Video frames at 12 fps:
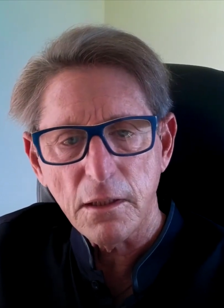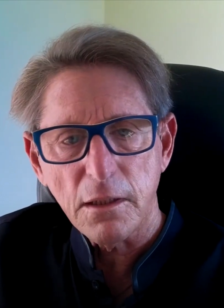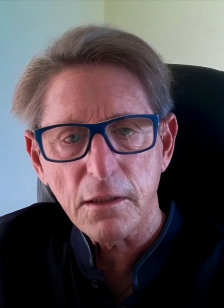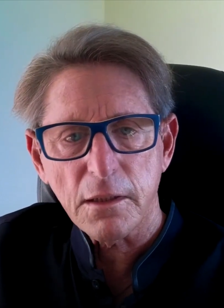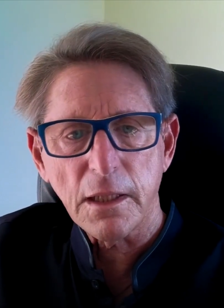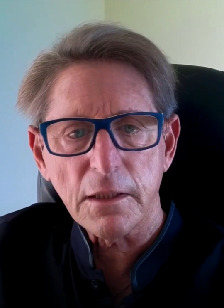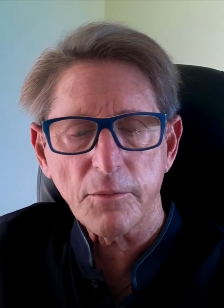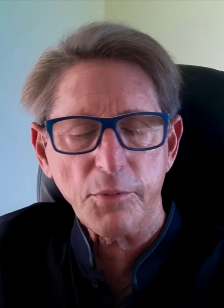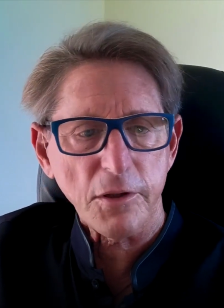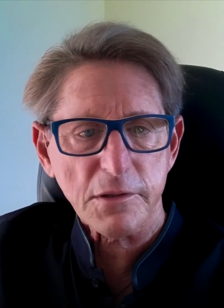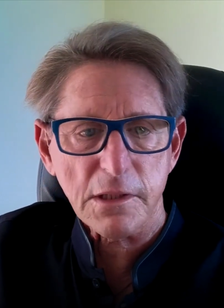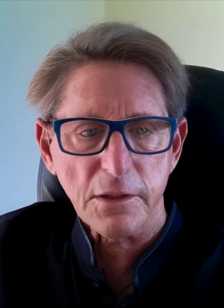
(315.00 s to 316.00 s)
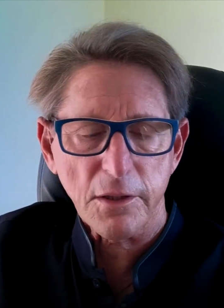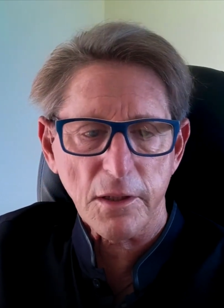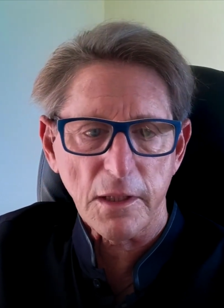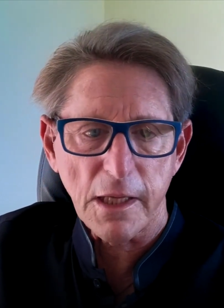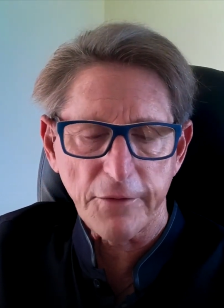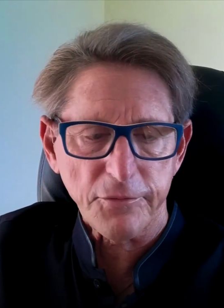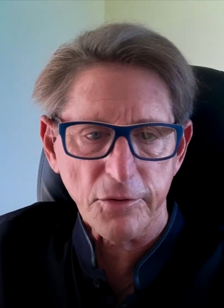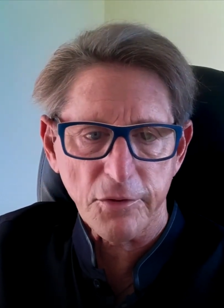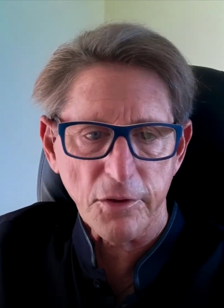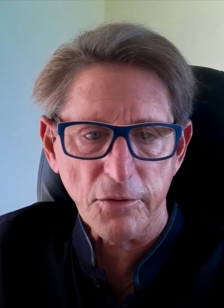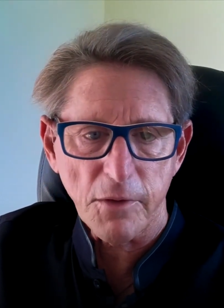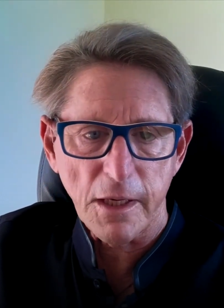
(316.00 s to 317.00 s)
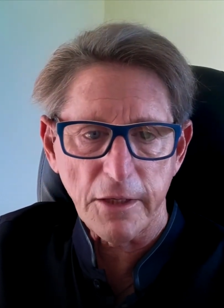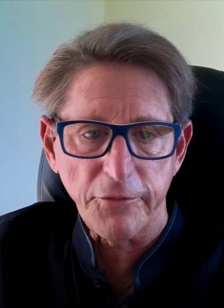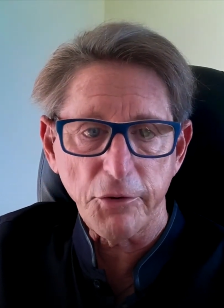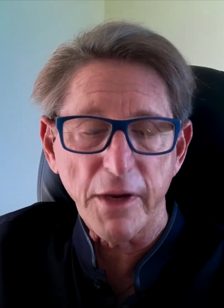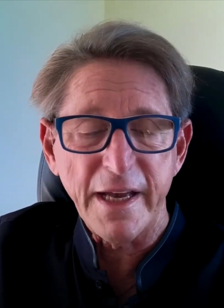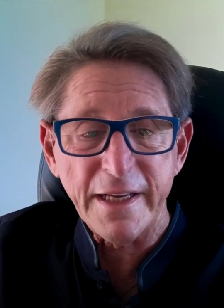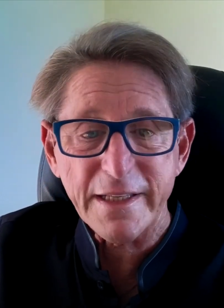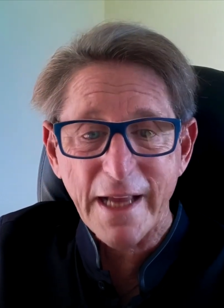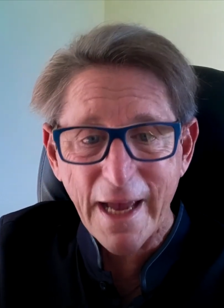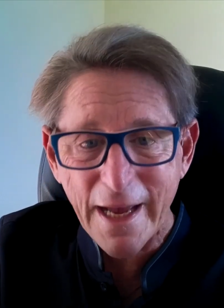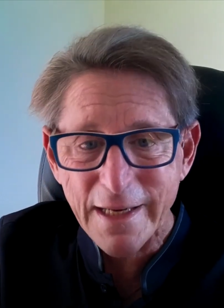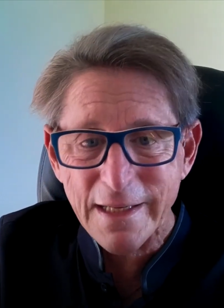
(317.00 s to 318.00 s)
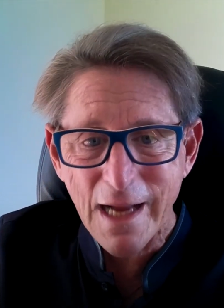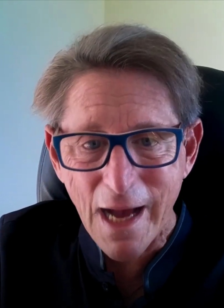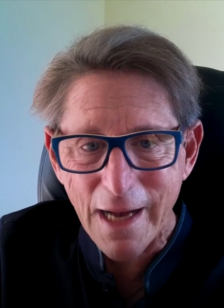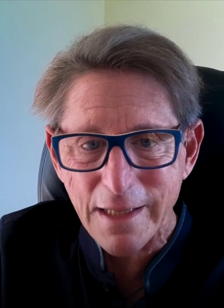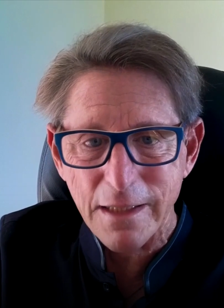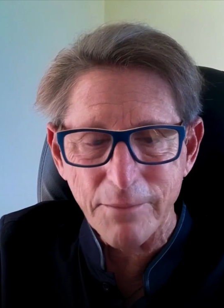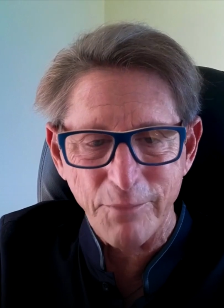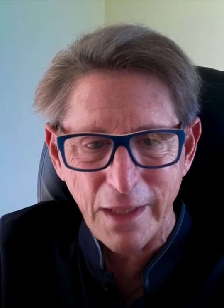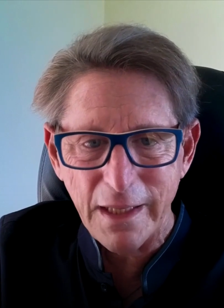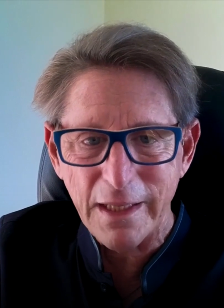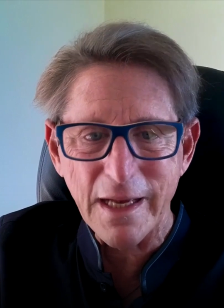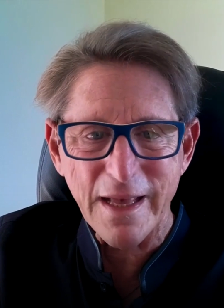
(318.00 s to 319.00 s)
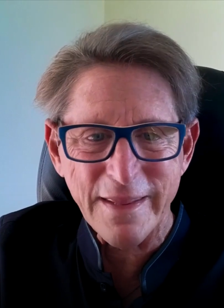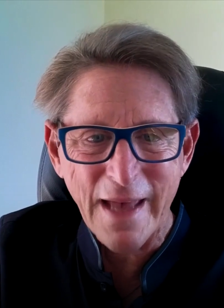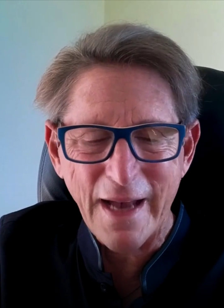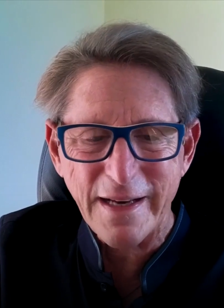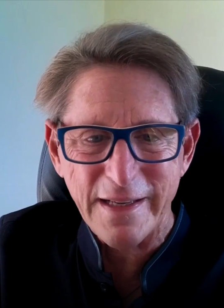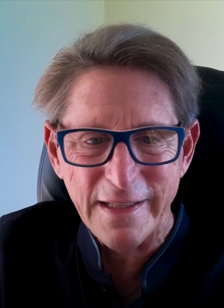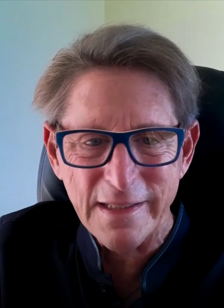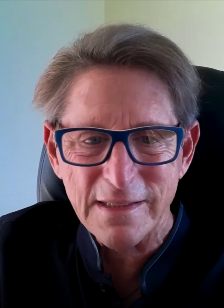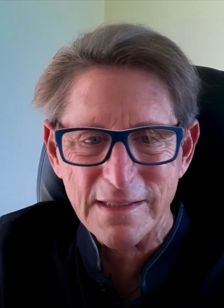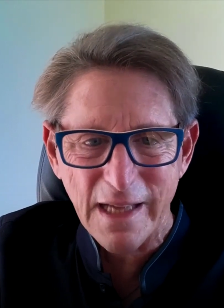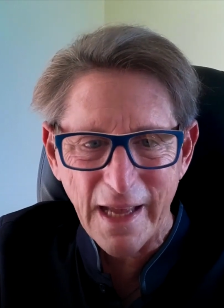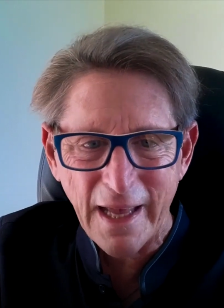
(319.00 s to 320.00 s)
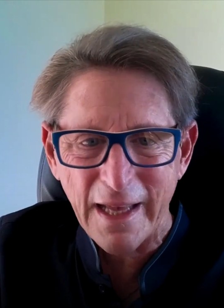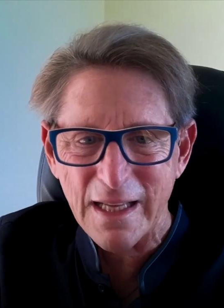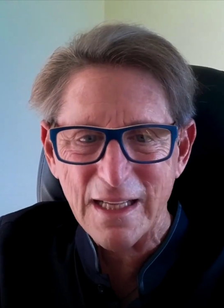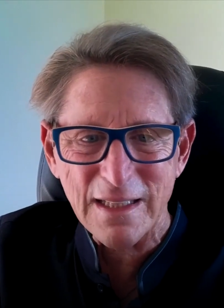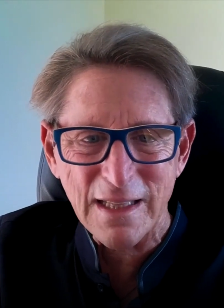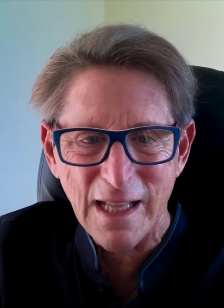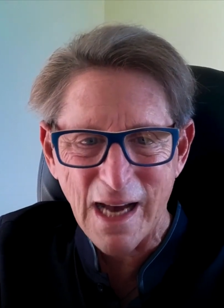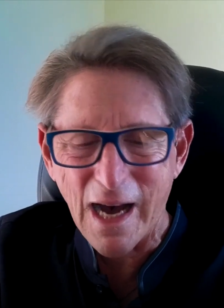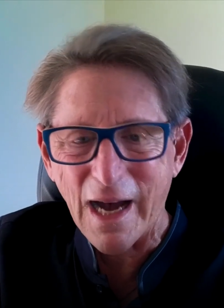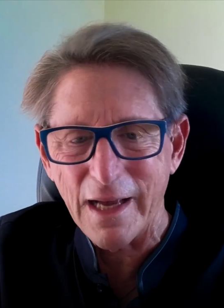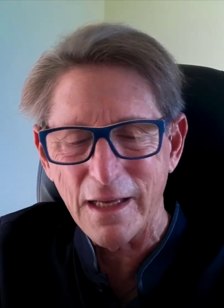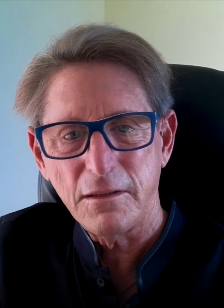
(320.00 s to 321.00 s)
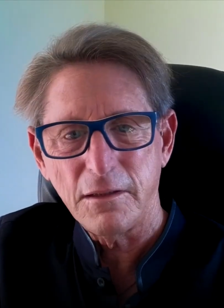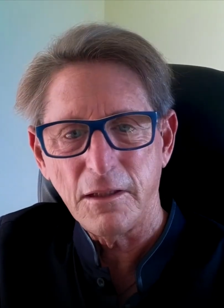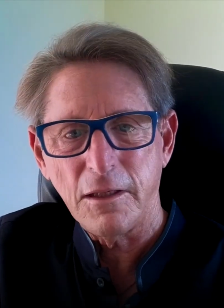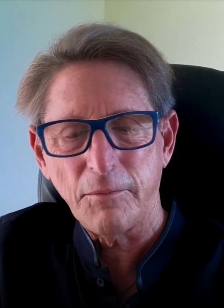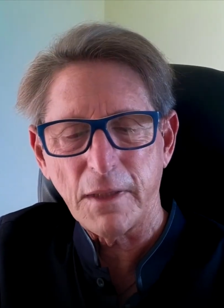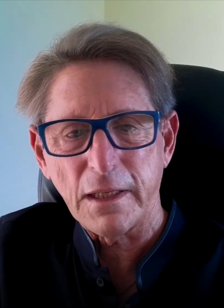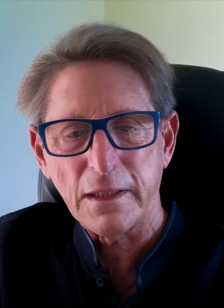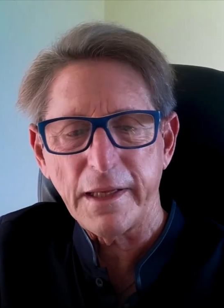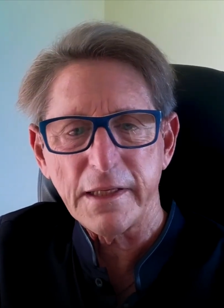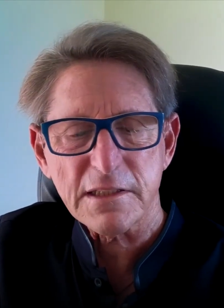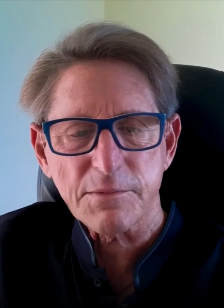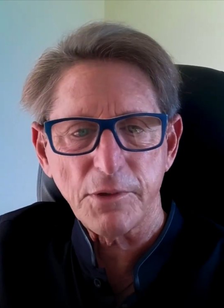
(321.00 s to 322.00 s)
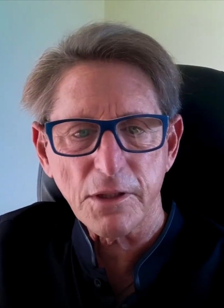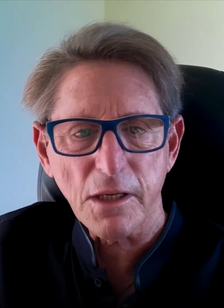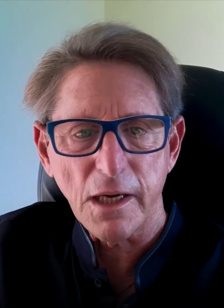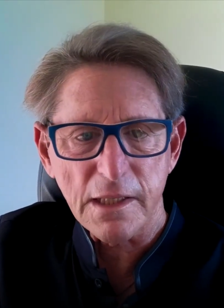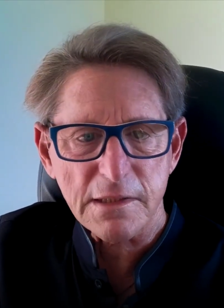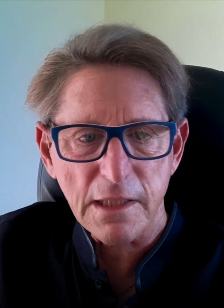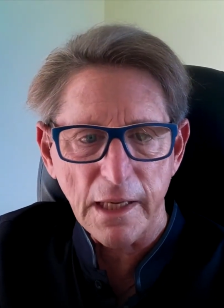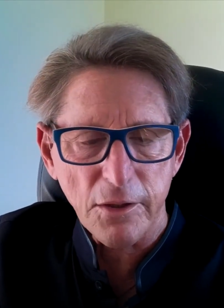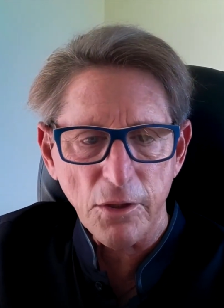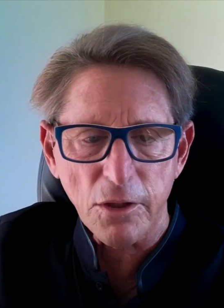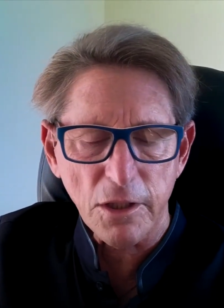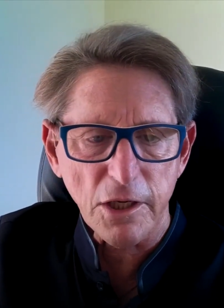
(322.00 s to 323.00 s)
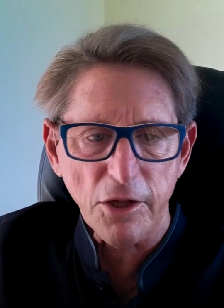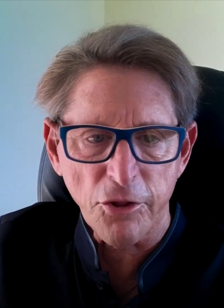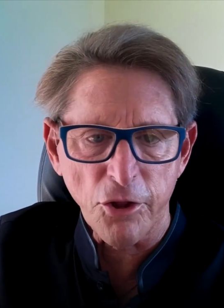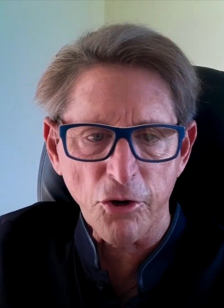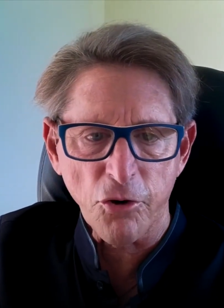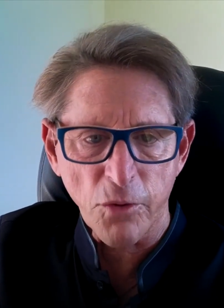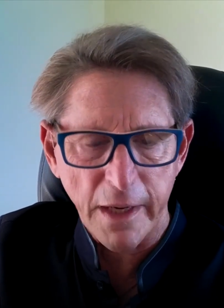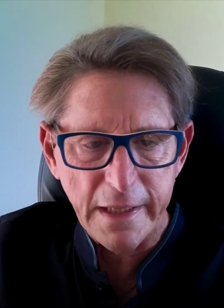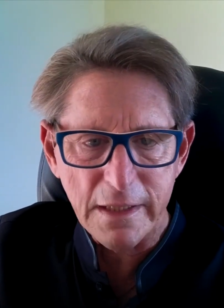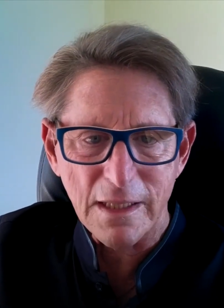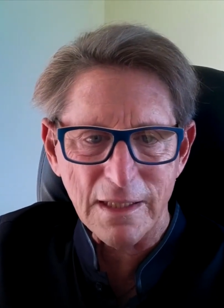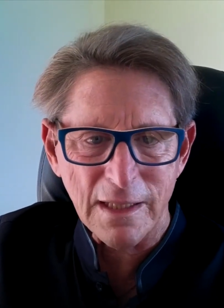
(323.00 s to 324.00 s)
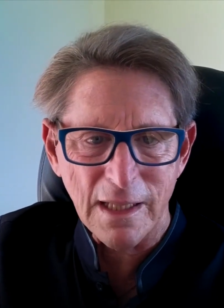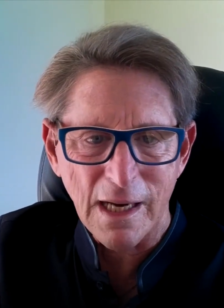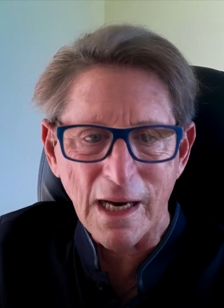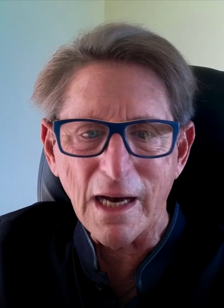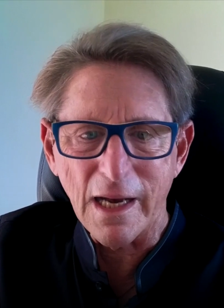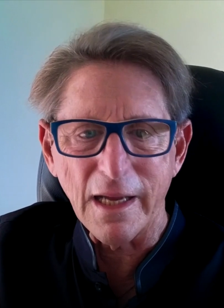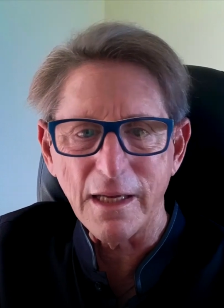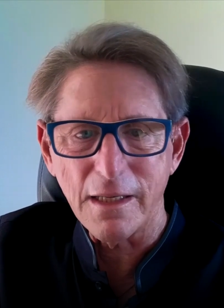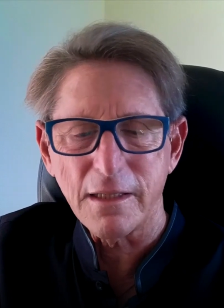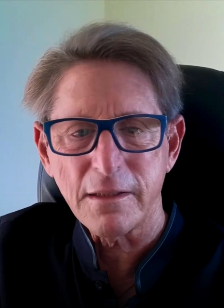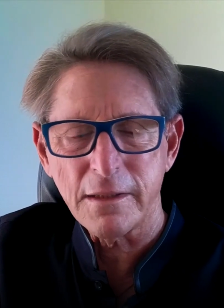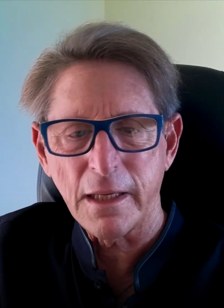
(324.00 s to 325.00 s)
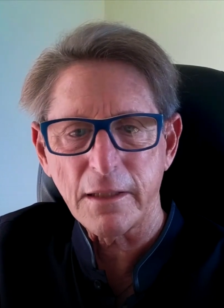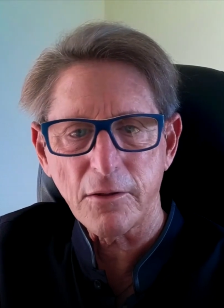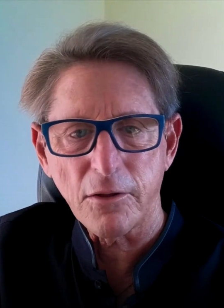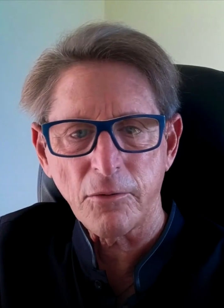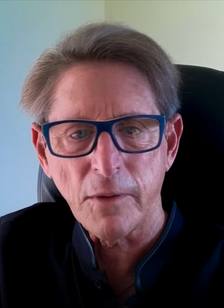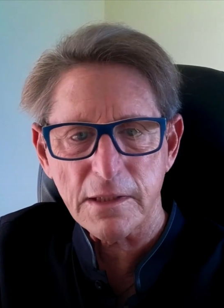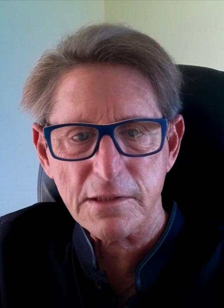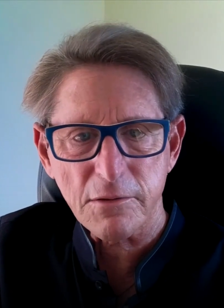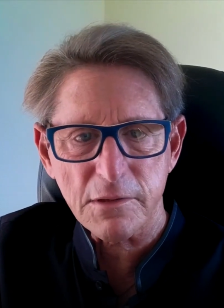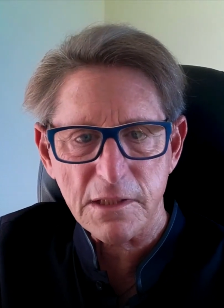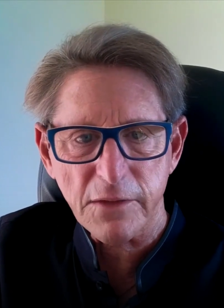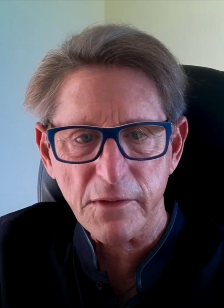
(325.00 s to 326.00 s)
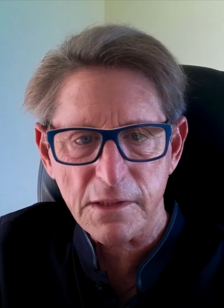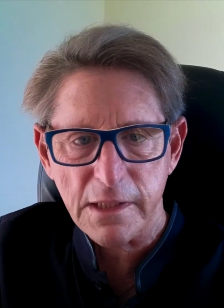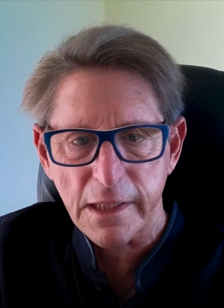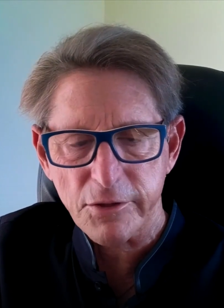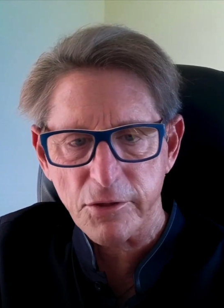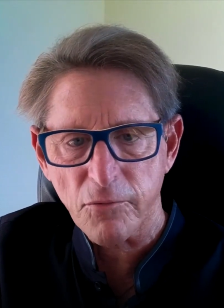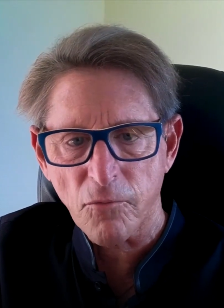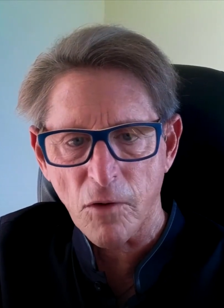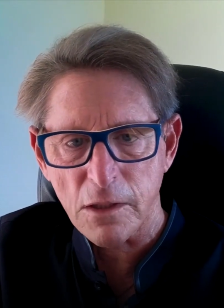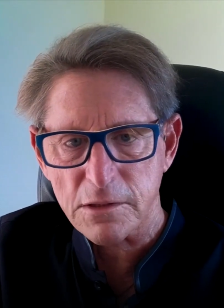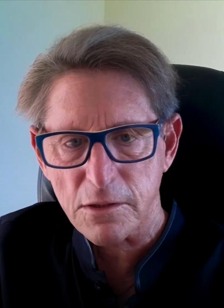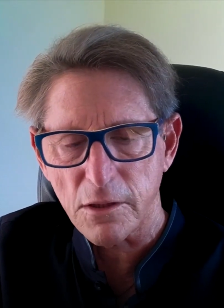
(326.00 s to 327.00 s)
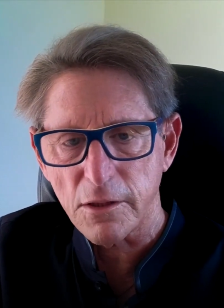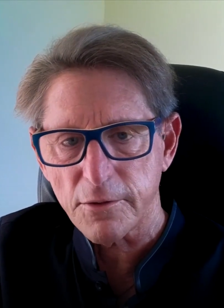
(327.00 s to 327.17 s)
than the person to the left or to the right of you. It cannot be. That is a lie. In my latest book, Us, I call it the great lie that Western civilization runs on.